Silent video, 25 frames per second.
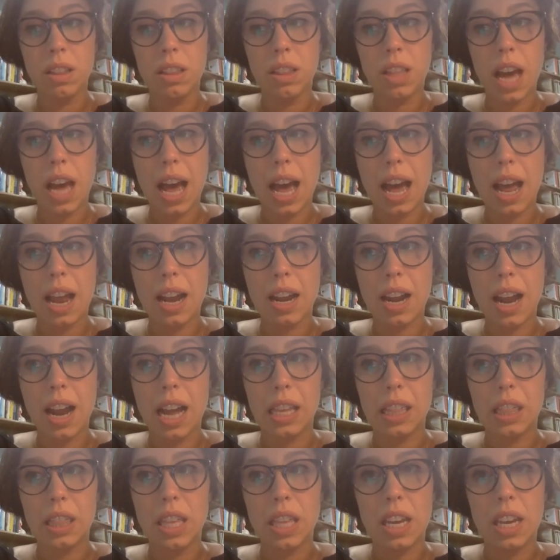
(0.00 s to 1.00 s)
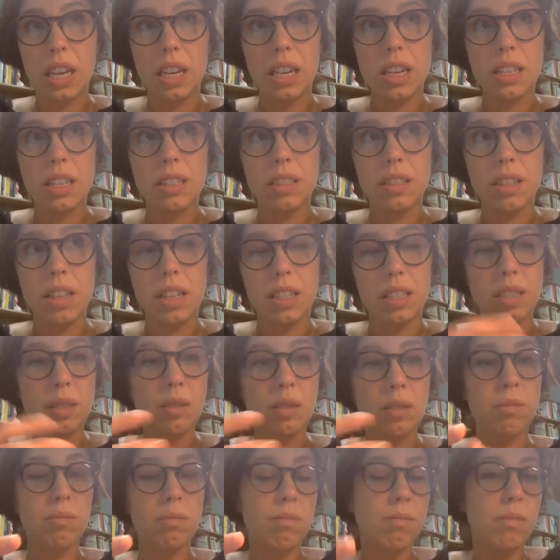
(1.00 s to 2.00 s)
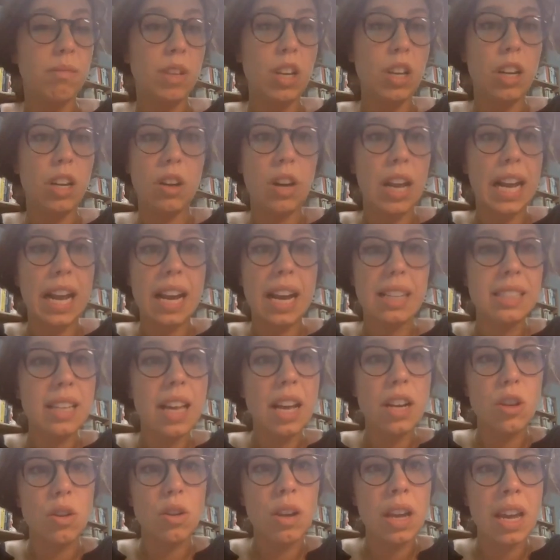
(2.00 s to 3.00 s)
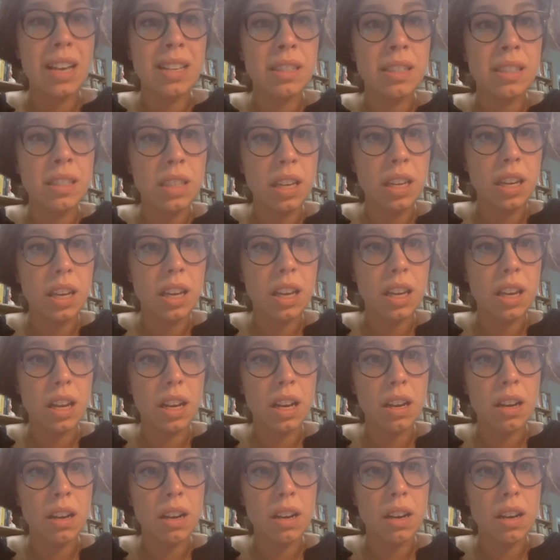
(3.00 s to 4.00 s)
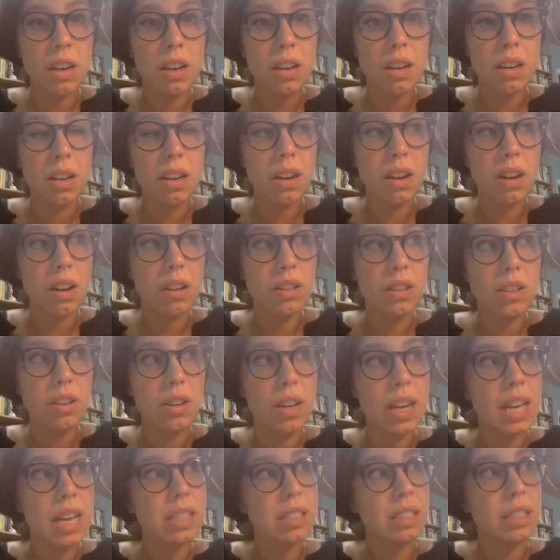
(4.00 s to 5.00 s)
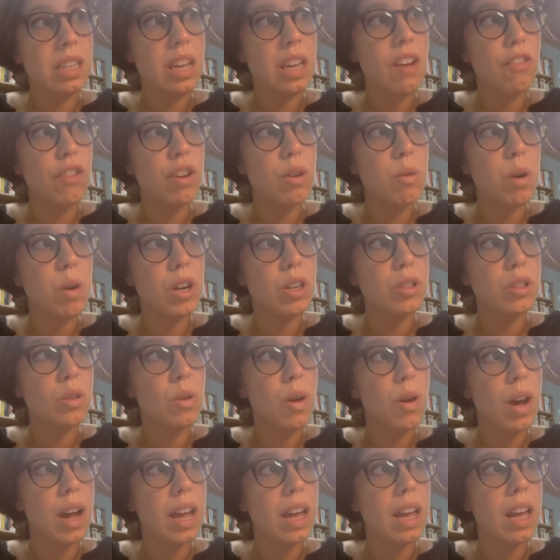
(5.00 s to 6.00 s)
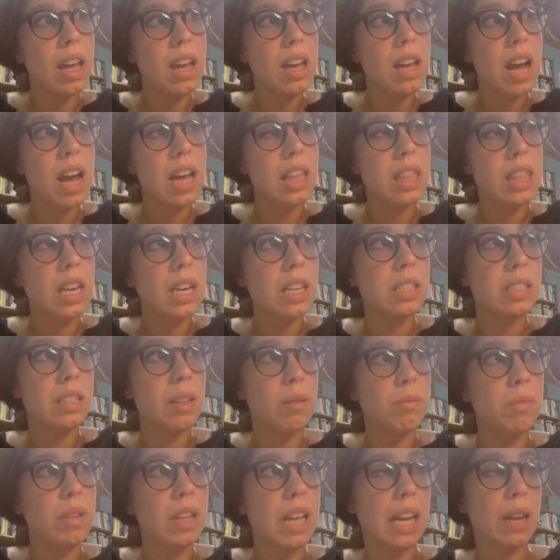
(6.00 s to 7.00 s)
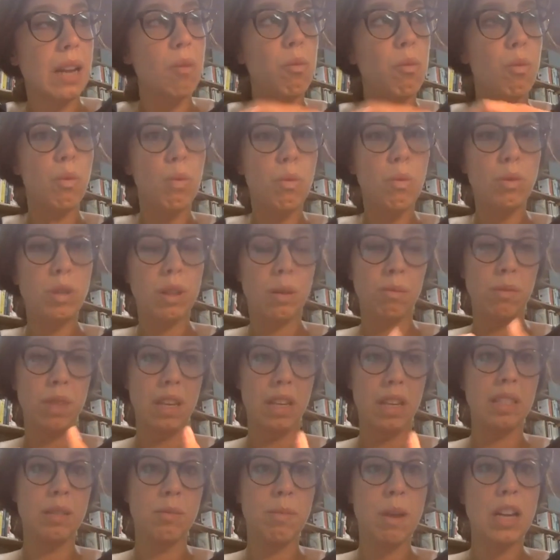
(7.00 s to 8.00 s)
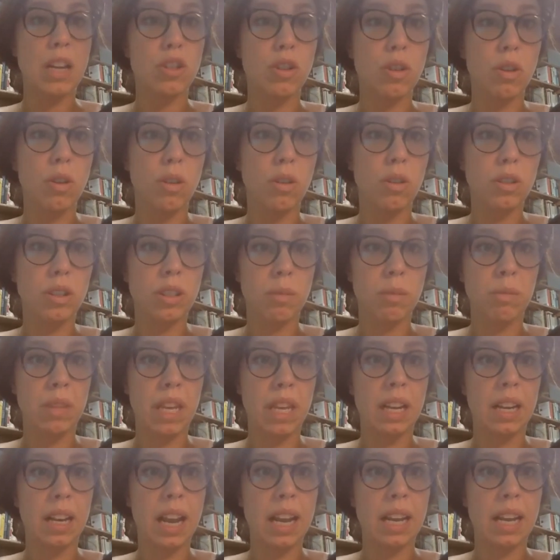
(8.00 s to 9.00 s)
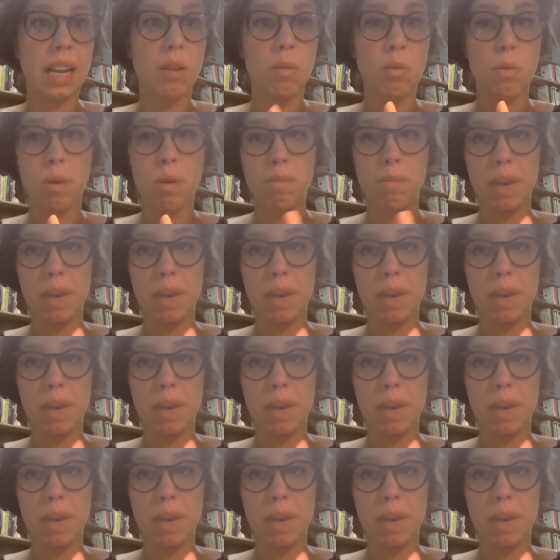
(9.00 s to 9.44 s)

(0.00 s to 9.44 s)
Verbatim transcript: that i think is is you know like i said you can't see in you can't see everywhere so i i think it's some like something special something like what